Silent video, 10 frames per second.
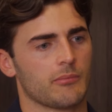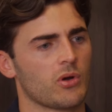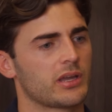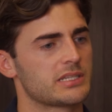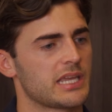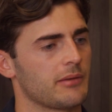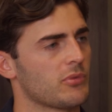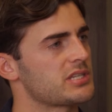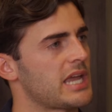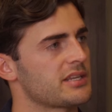more content,
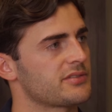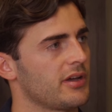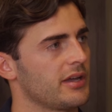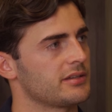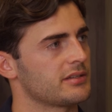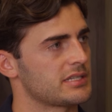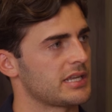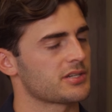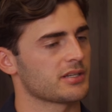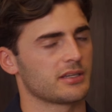more satisfied,
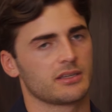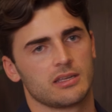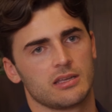essentially.